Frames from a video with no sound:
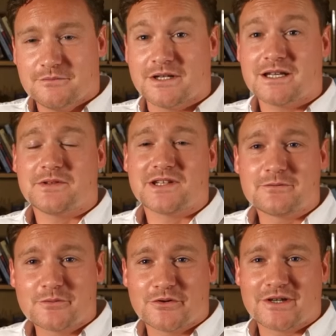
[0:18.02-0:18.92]
My name is
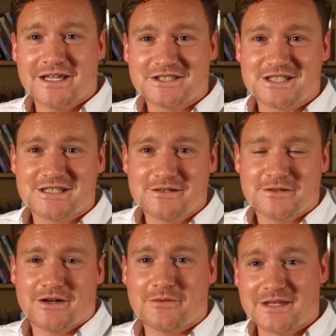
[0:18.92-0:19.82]
Edward Brooke-Hitching.
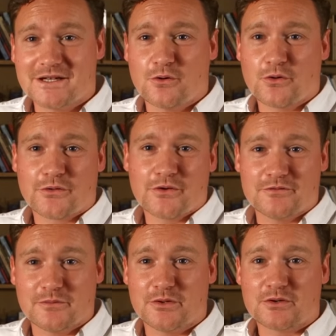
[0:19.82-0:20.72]
I'm the author
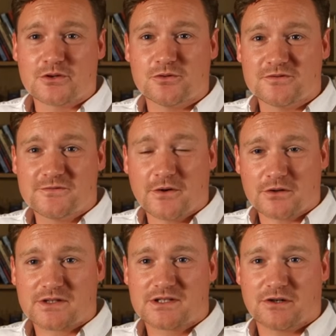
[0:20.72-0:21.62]
of a book called
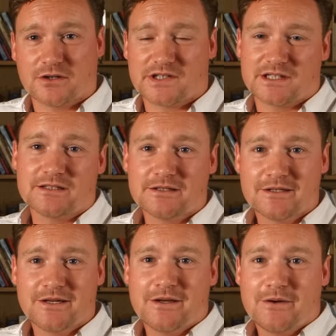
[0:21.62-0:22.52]
Fox Tossing,
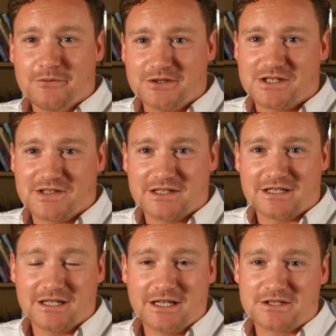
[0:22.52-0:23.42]
which is a
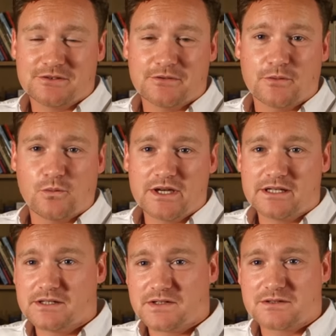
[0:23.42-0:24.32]
collection of the
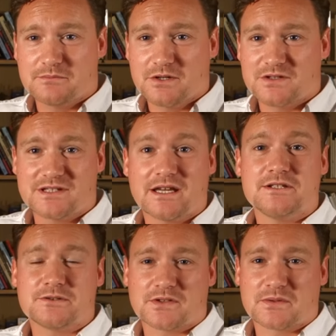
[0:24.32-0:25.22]
weirdest, most
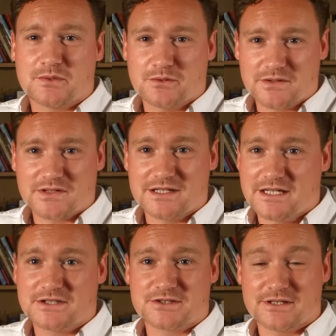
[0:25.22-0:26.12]
dangerous sports in
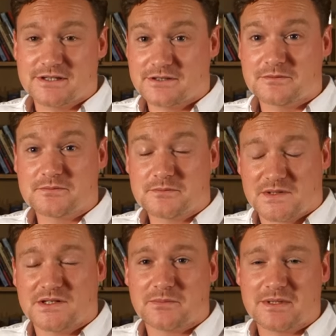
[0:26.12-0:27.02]
history that have
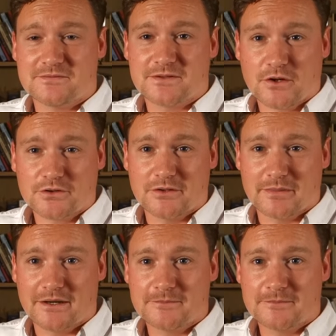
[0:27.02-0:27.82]
since been forgotten about.